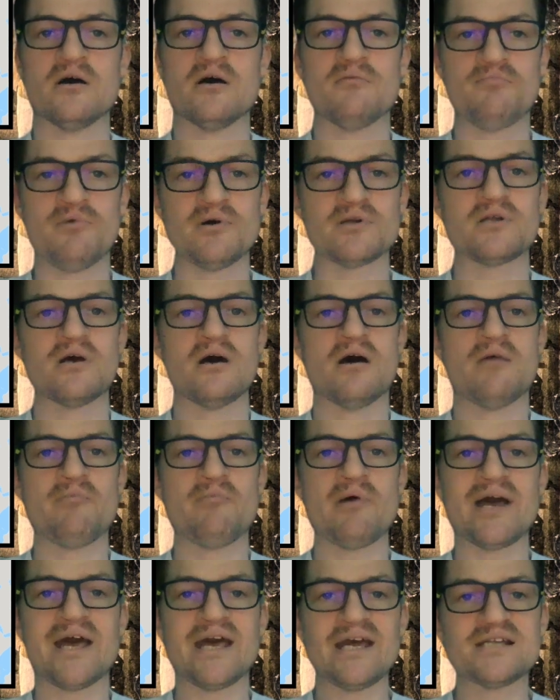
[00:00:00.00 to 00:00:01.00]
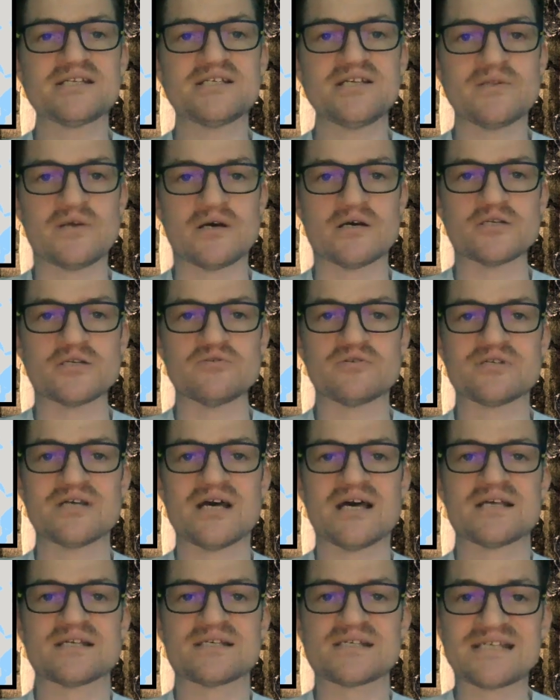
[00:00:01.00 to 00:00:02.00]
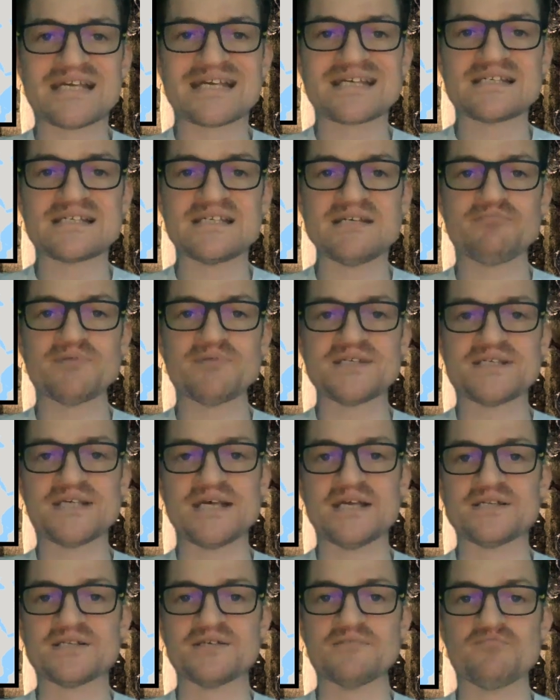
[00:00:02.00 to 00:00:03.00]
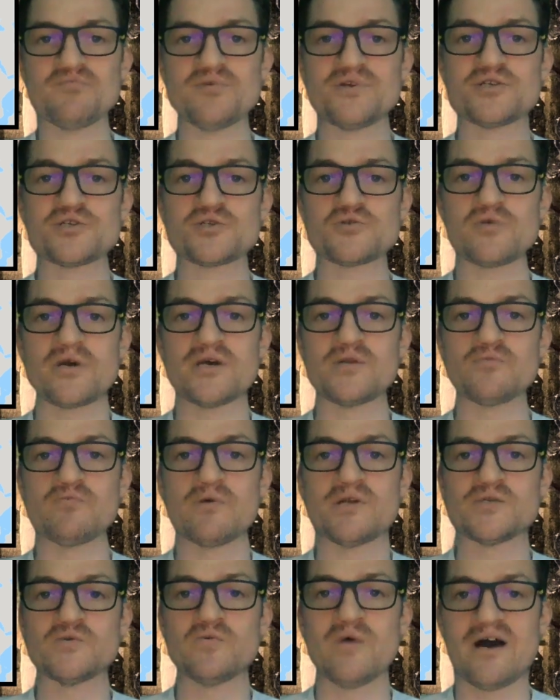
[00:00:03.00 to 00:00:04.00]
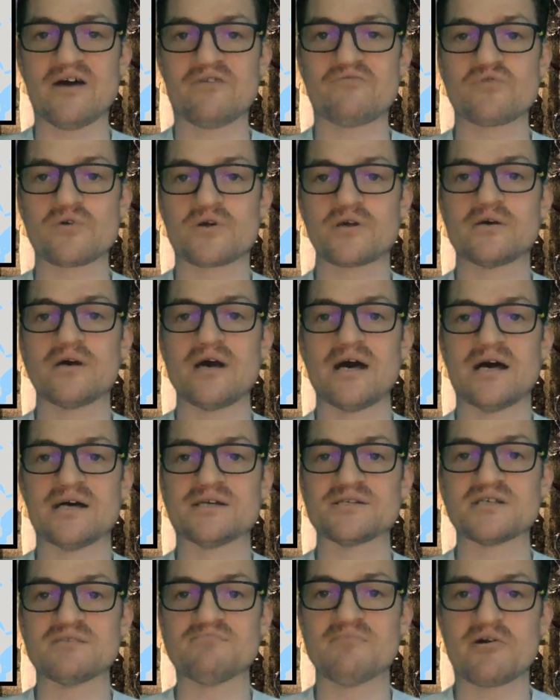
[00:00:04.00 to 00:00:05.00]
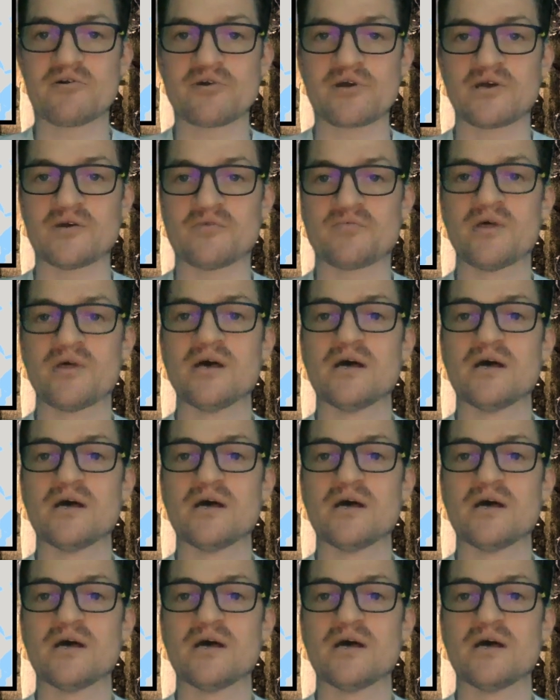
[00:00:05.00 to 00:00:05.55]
But by 1800, 60% of British trade went to Africa and America,